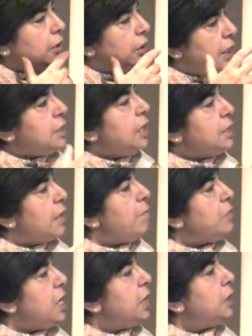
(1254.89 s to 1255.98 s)
these are
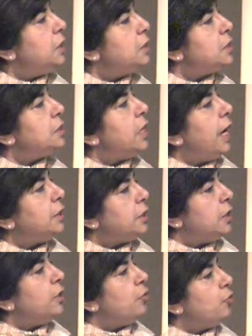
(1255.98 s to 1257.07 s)
some things that
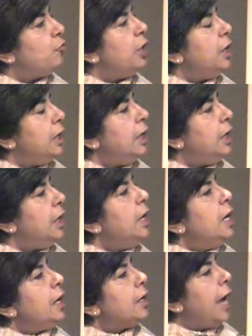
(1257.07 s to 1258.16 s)
really
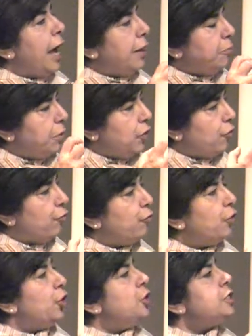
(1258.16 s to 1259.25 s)
can be
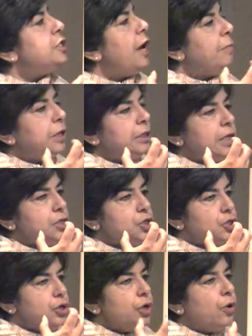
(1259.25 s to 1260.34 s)
reversed. I mean, there's
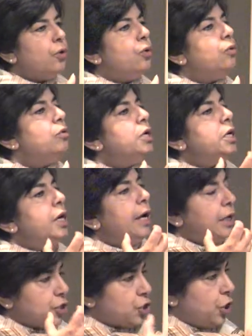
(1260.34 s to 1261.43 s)
no
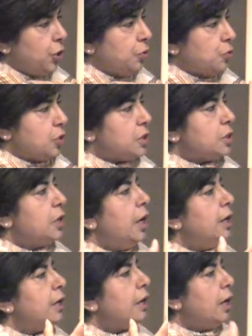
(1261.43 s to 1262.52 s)
excuse
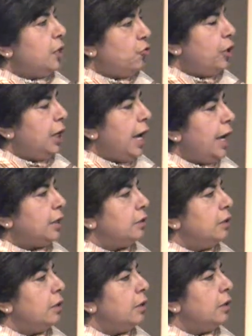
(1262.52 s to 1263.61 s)
in a country like
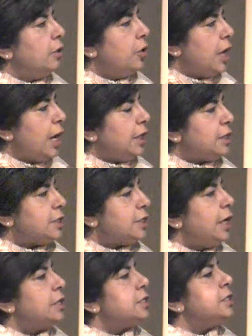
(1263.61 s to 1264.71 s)
the United
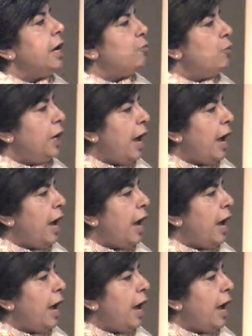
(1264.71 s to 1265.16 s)
States that we